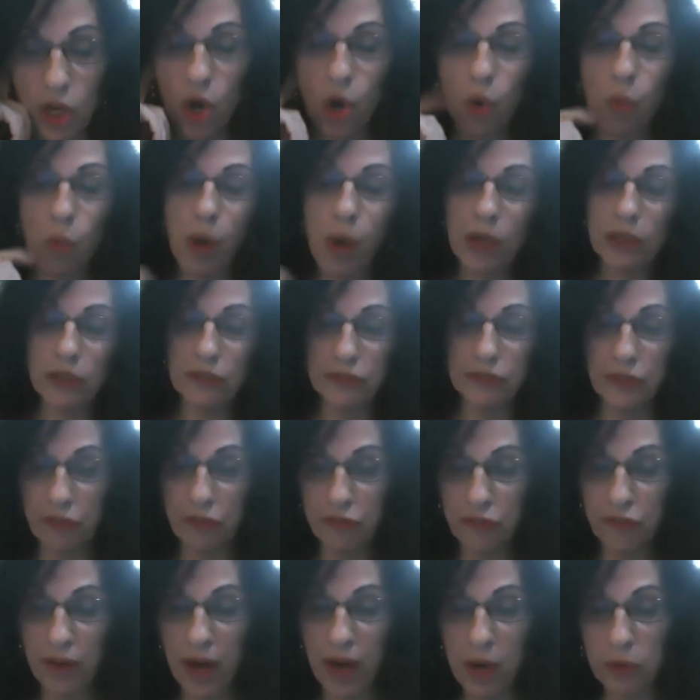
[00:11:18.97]
one of the
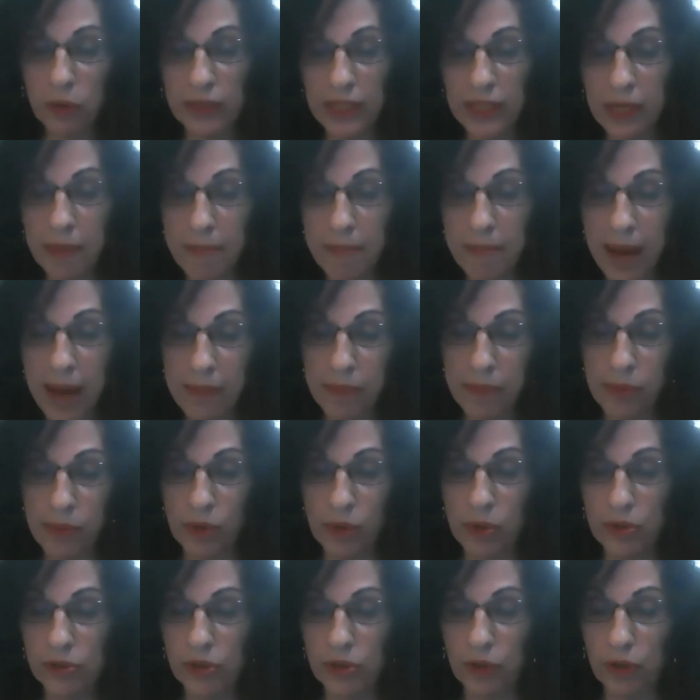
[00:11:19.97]
founding
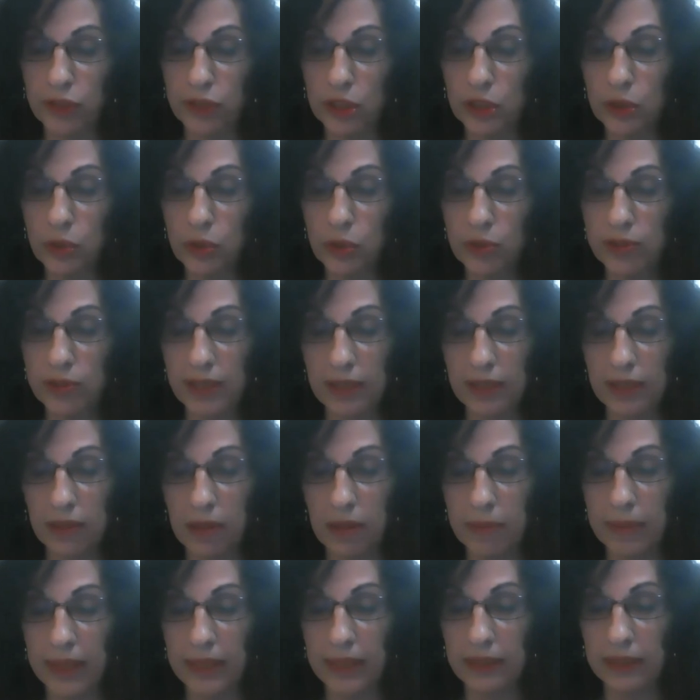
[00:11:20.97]
members of the new
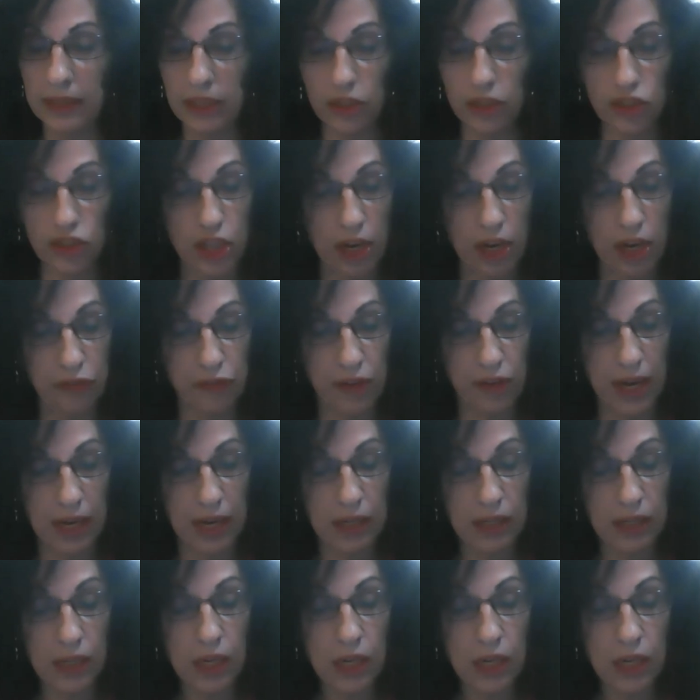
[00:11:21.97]
settlement in Yafa,